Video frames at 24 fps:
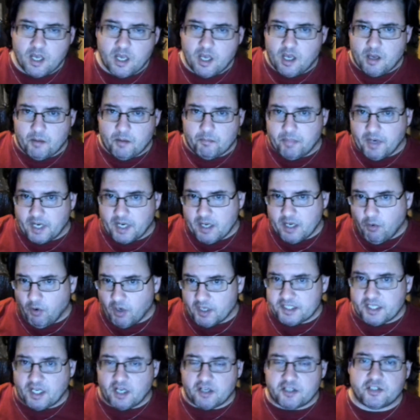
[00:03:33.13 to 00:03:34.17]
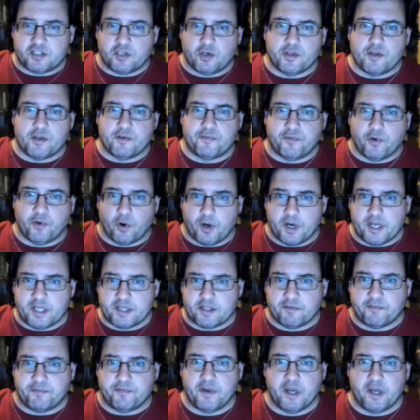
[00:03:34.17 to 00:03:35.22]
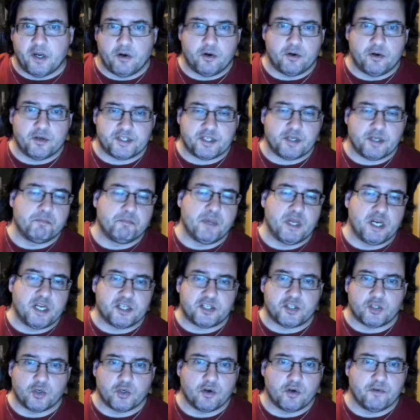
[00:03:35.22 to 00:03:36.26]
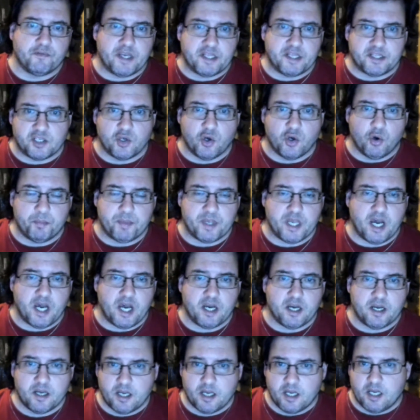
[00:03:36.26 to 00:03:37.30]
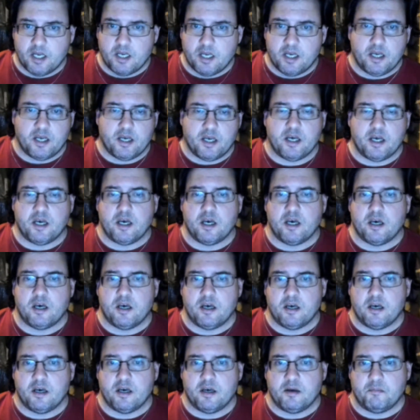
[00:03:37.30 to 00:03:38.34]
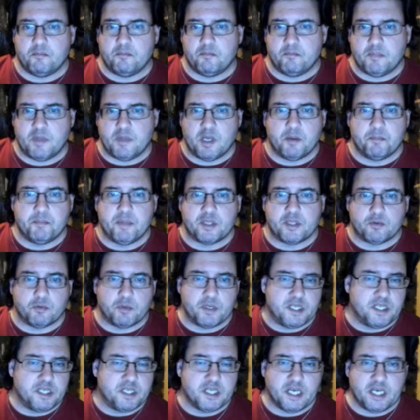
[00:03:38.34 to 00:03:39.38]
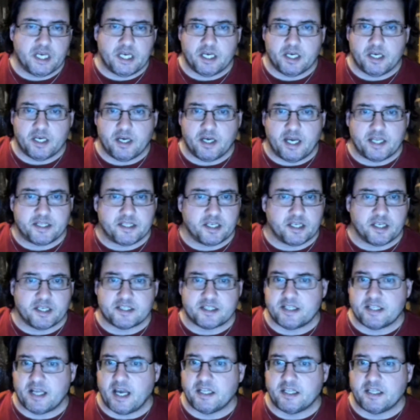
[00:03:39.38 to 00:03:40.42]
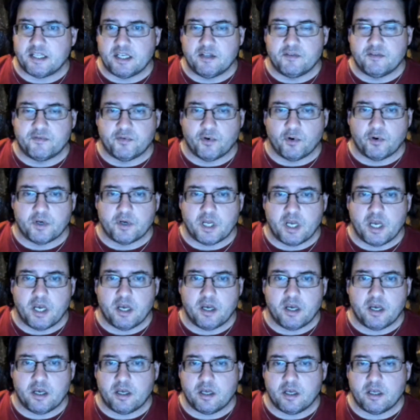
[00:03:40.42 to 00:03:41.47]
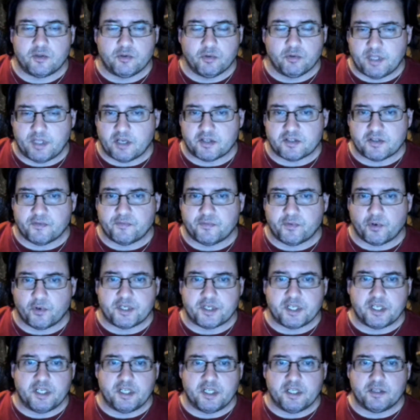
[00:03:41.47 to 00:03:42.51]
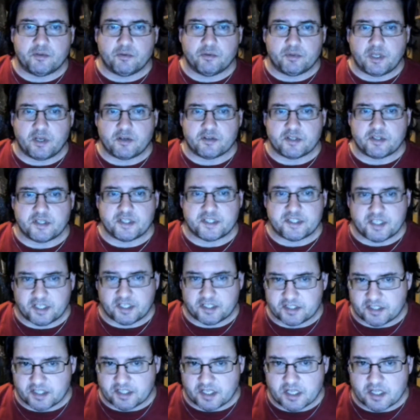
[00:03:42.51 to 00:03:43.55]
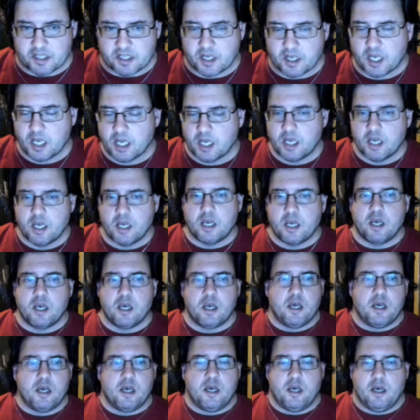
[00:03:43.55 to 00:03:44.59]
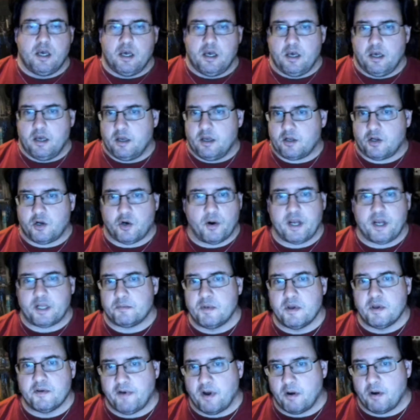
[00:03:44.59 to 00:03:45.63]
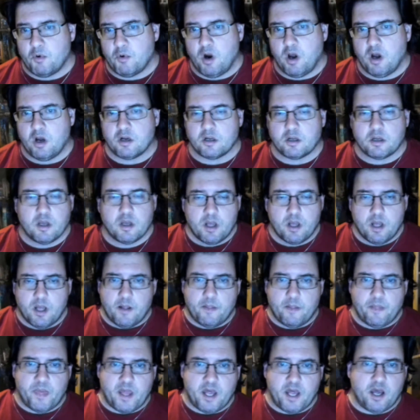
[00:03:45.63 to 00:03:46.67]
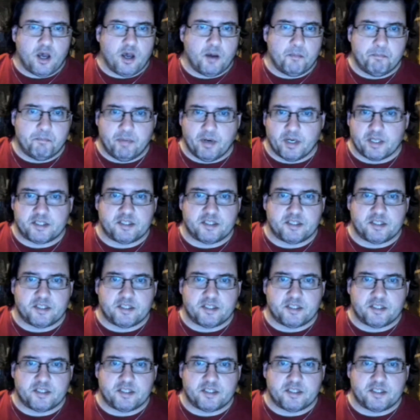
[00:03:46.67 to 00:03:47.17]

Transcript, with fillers: But he was also the foreign affairs minister of Ethiopia uh, between, uh, I think it's 19, uh, 2014 and 2016. Correct me if I'm wrong, uh, but